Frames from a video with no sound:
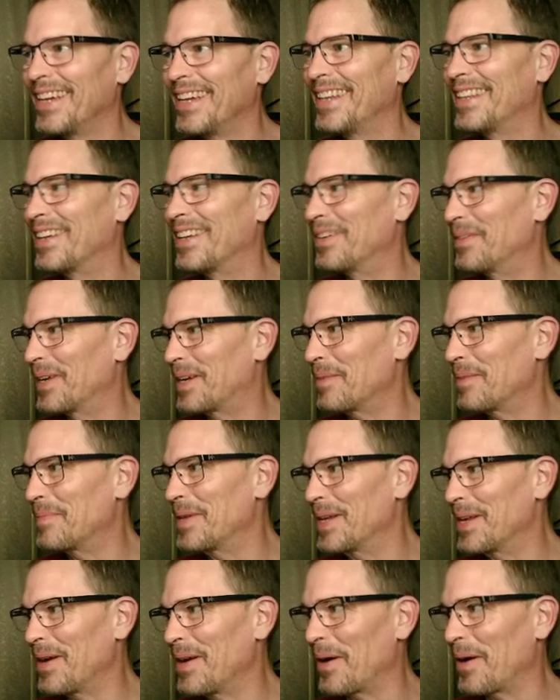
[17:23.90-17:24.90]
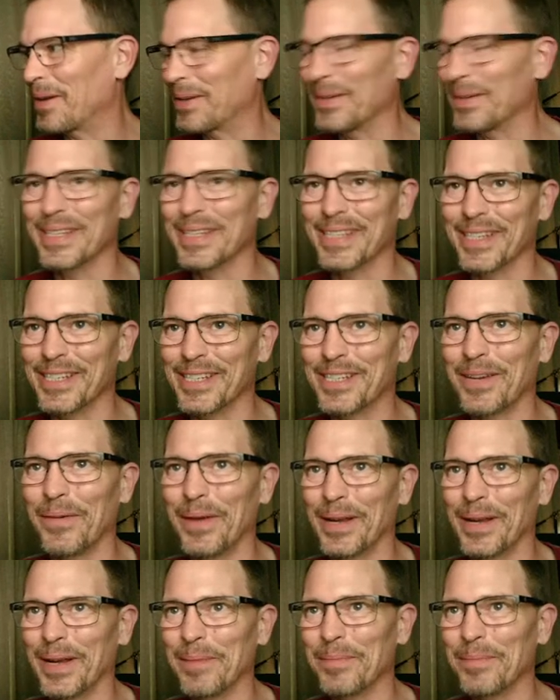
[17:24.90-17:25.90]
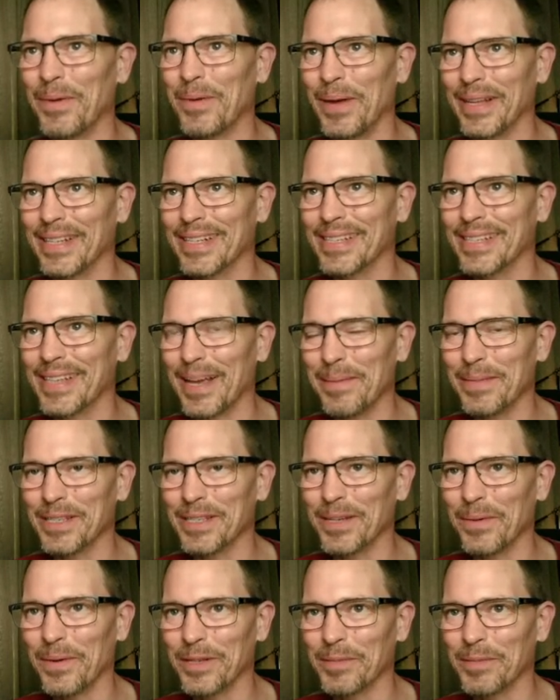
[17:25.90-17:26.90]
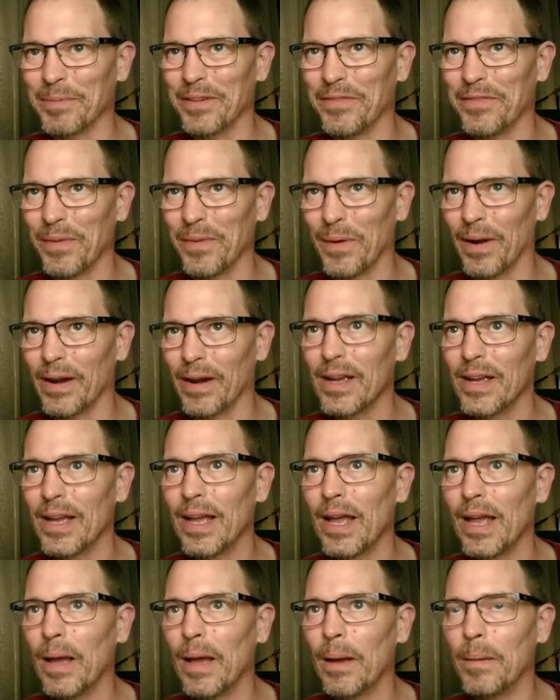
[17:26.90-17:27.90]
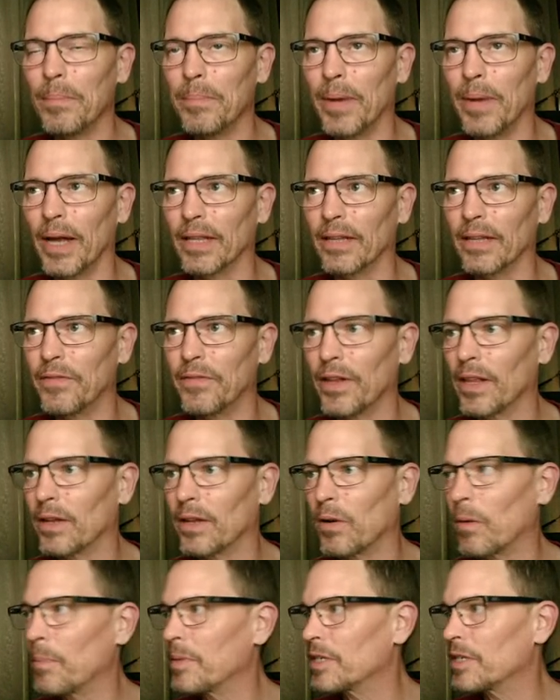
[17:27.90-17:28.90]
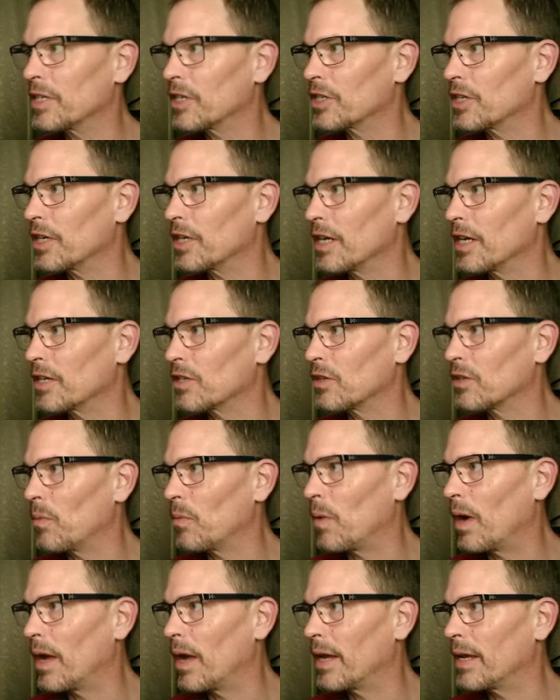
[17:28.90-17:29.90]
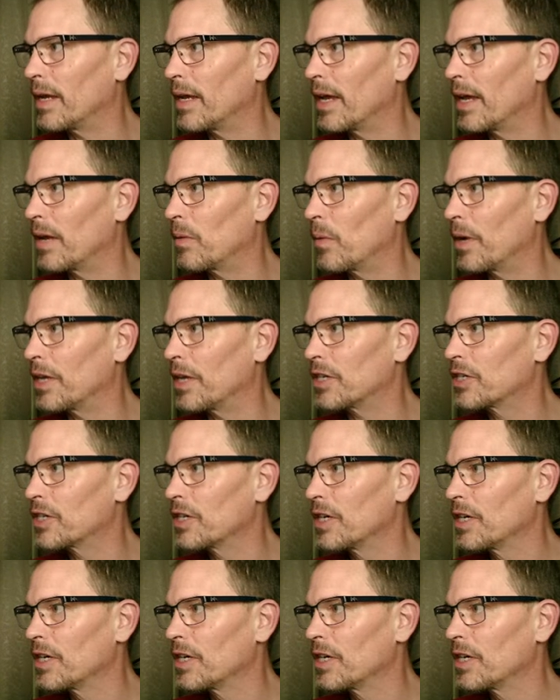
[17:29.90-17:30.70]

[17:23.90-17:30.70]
the Wikipedia article isn't showing up quite the same as it was before. But the Philidor position is the one in which,